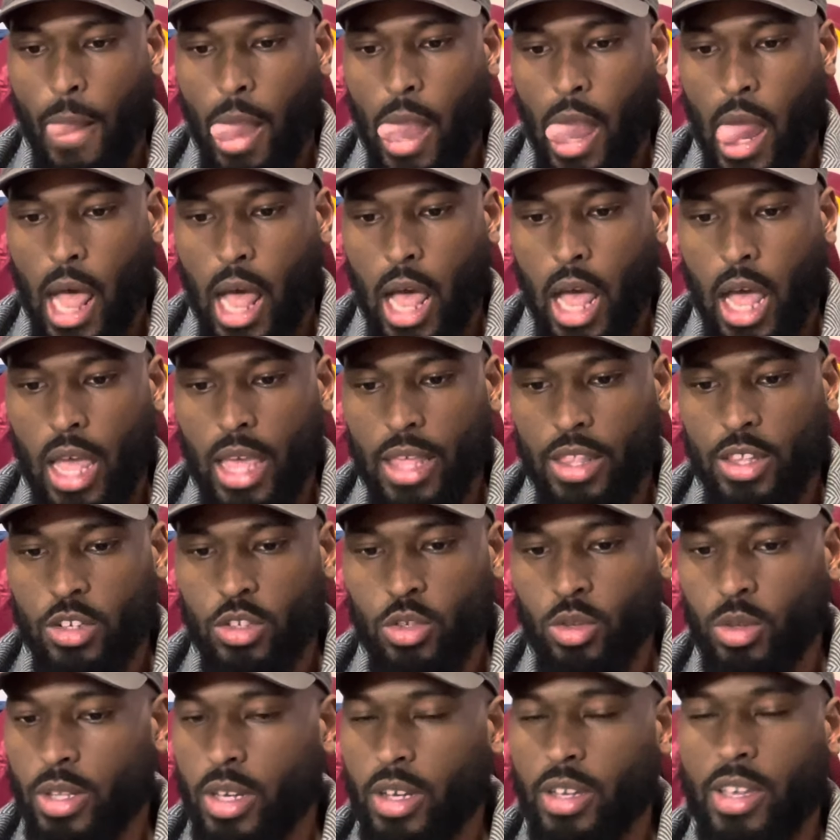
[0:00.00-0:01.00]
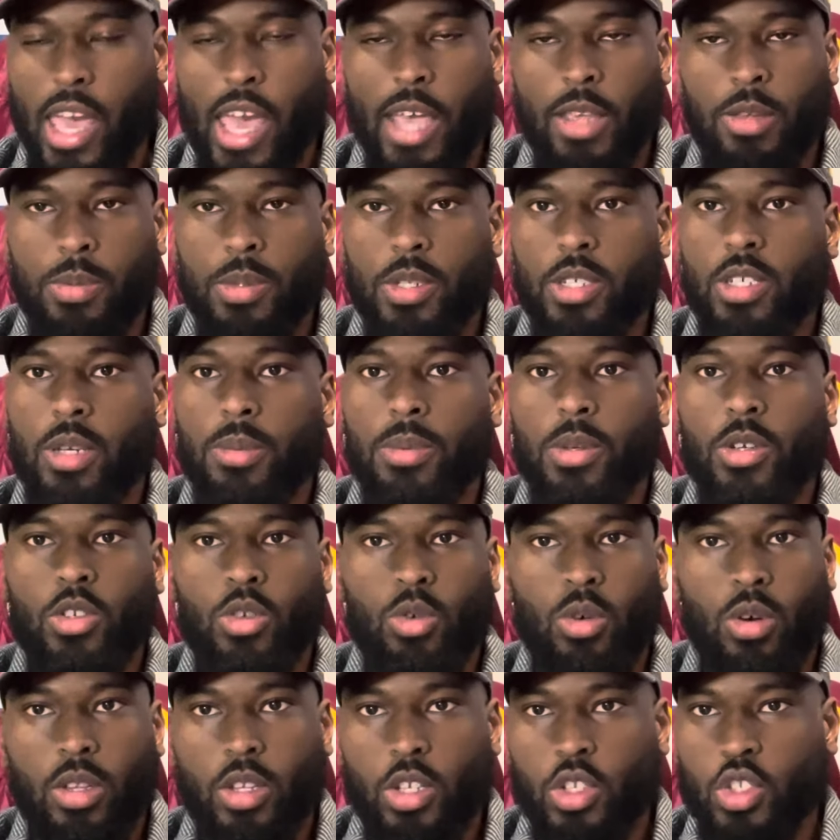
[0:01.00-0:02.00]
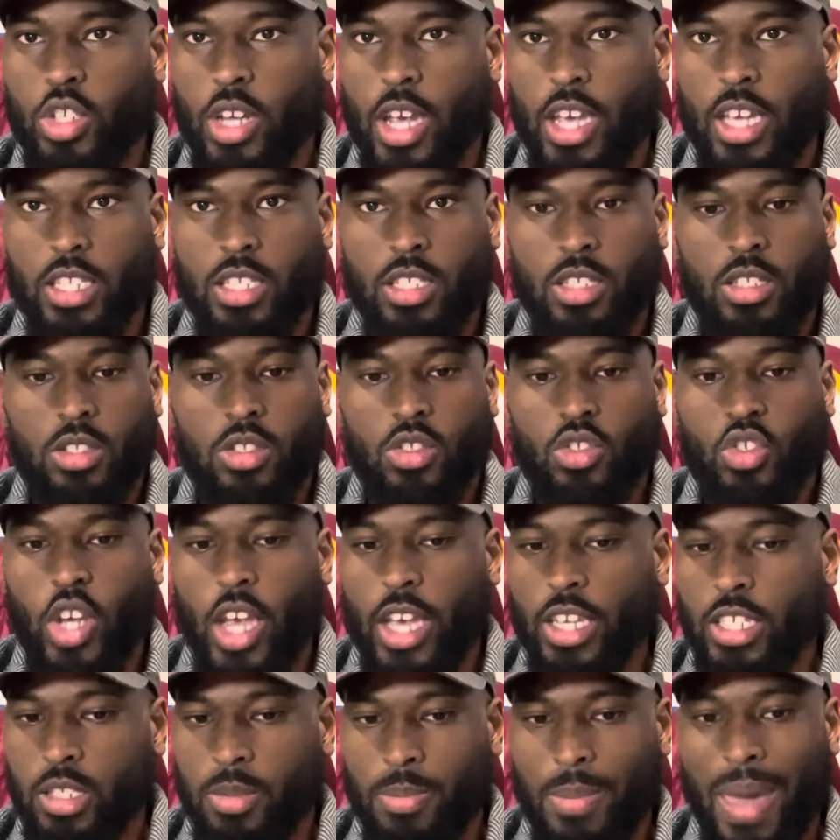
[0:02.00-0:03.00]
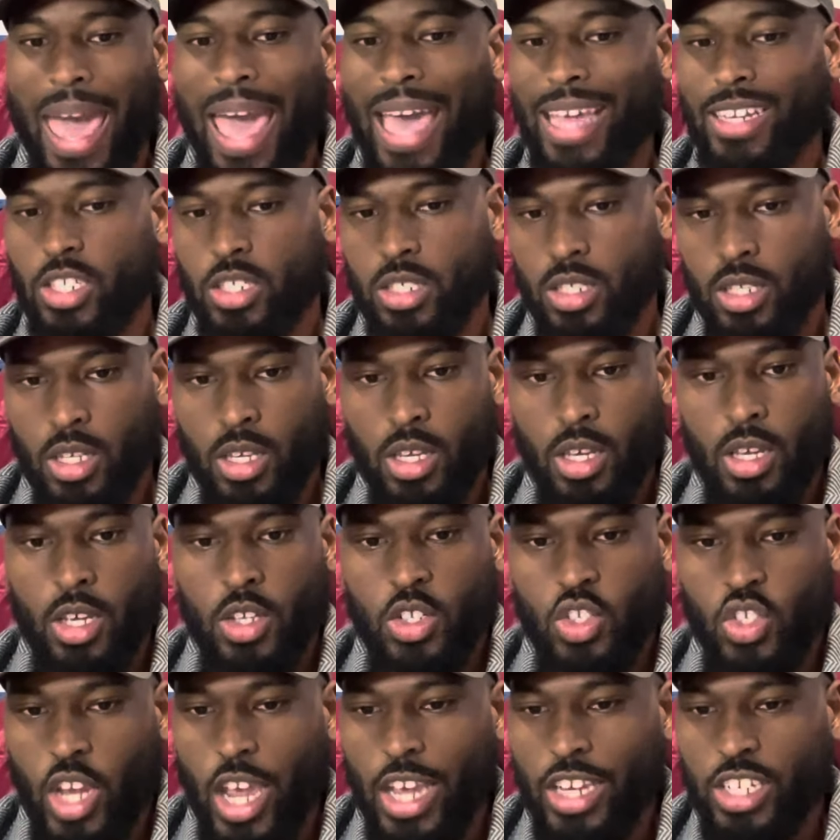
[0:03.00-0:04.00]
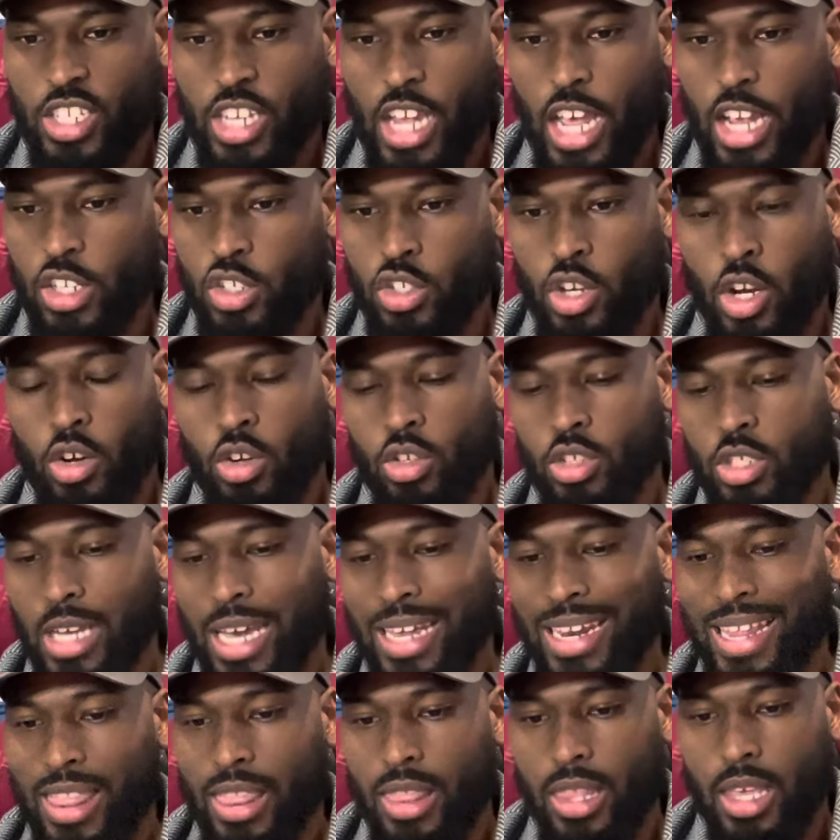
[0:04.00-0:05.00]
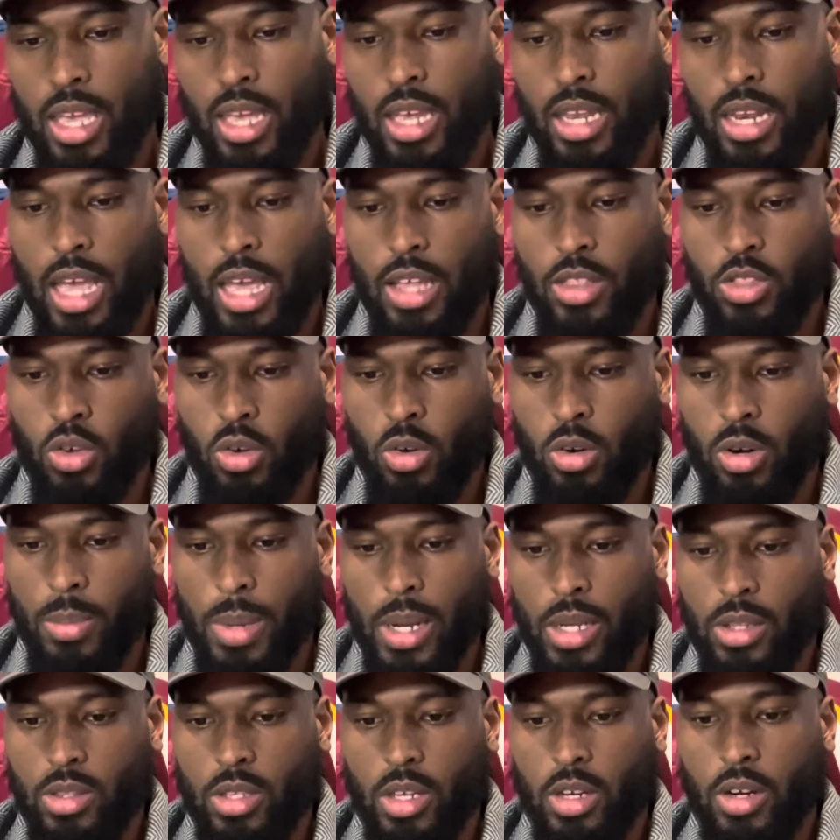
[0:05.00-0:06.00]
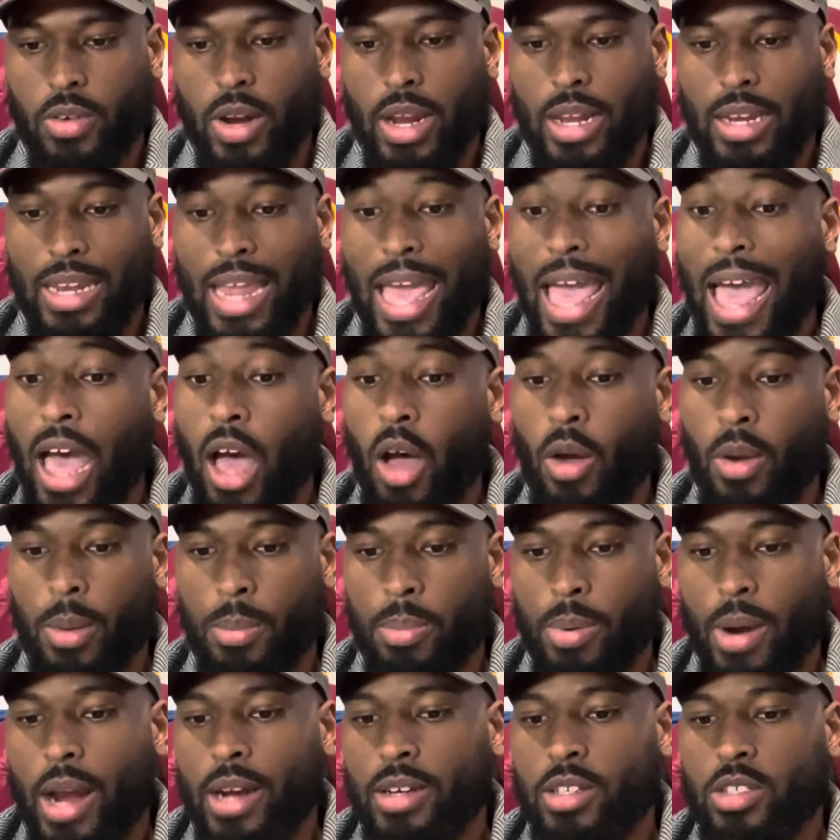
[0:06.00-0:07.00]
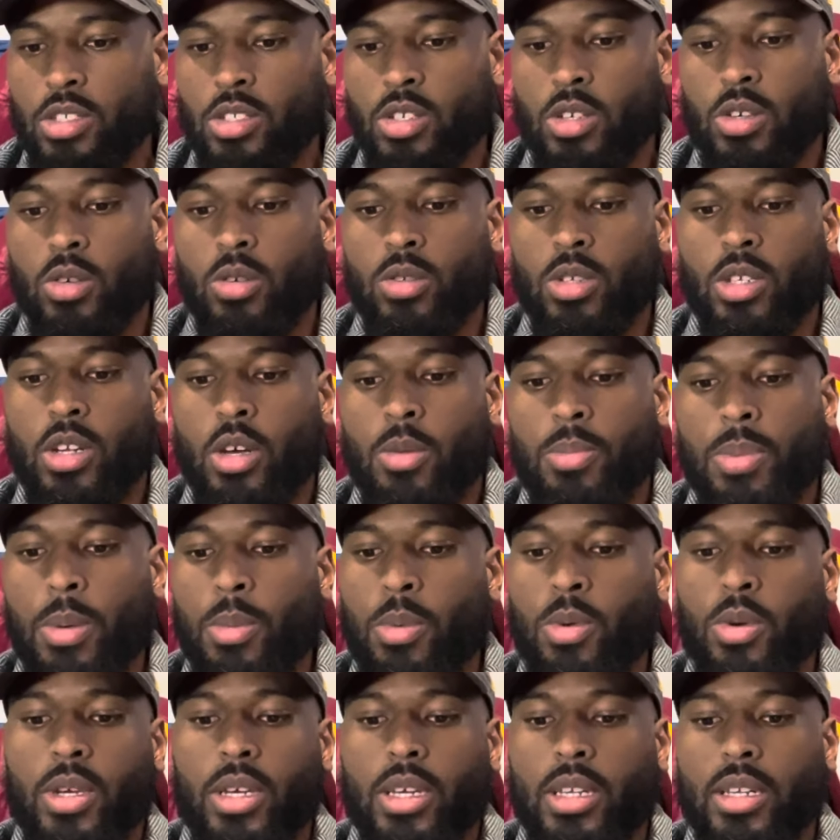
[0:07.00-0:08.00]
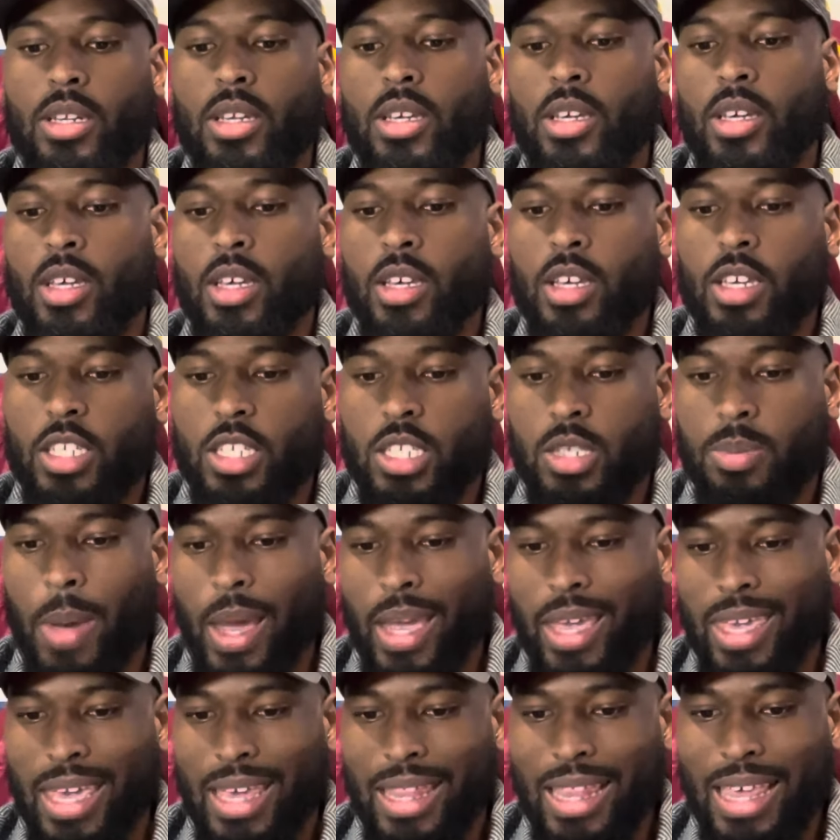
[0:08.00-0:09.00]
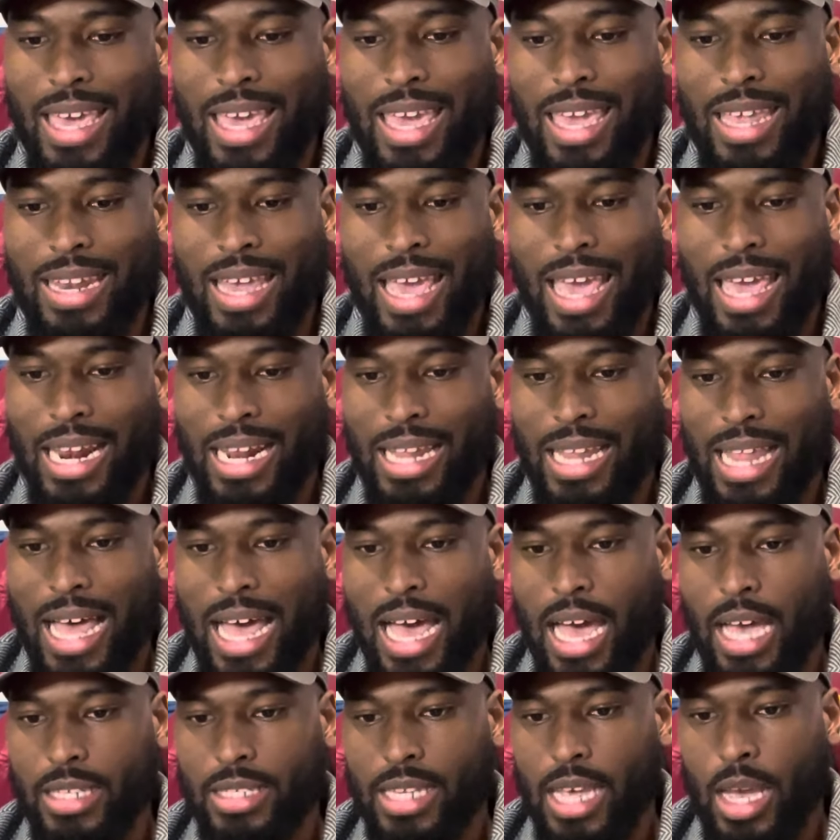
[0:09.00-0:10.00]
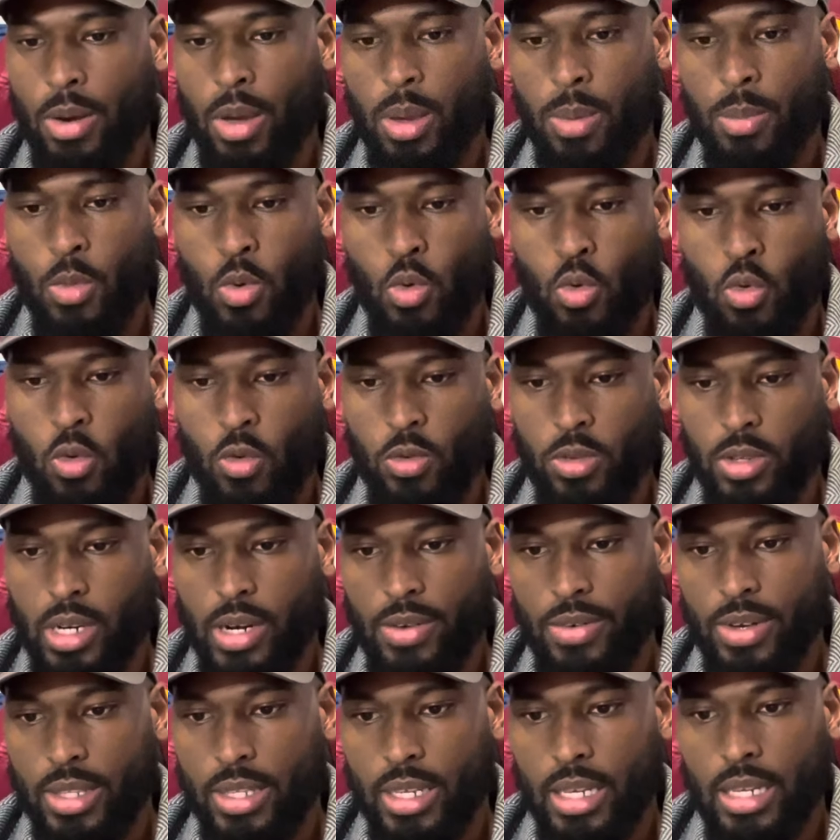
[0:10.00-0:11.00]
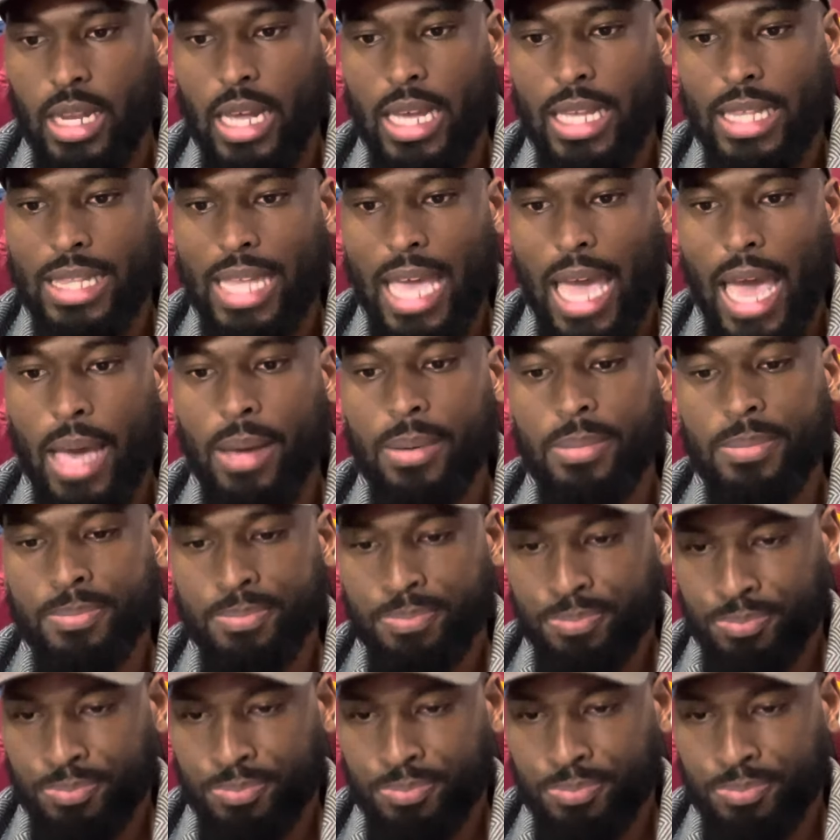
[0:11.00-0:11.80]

And they're doing their gamesmanship. They're doing their chess match, chestnut checkers kind of thing, and not throwing him out there right now in practice, so you know people can speculate and analyze how he moves and everything like that.